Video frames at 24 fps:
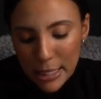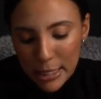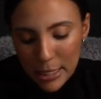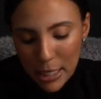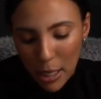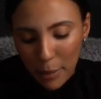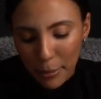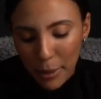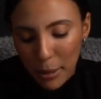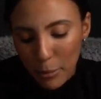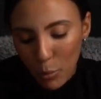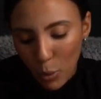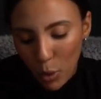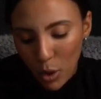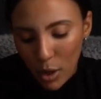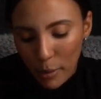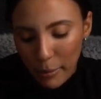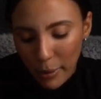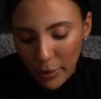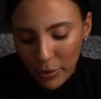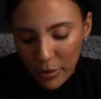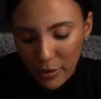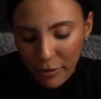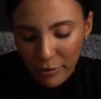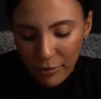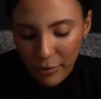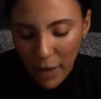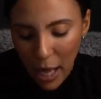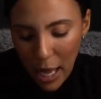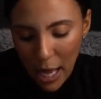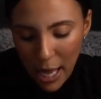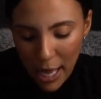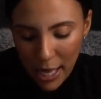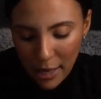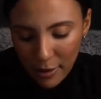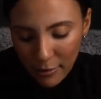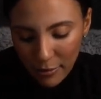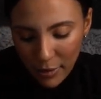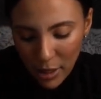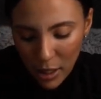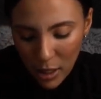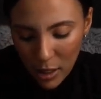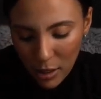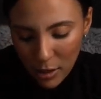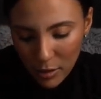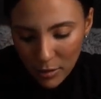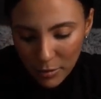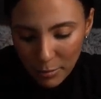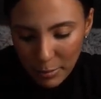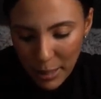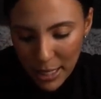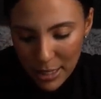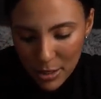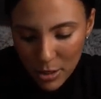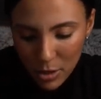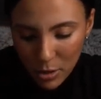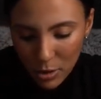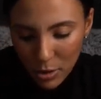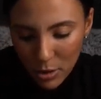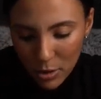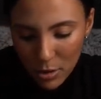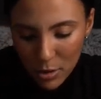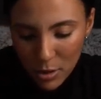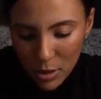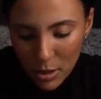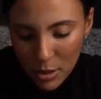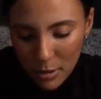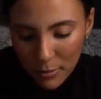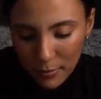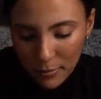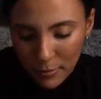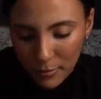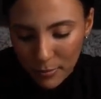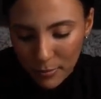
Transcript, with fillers: Tell me more about the Five of Pentacles.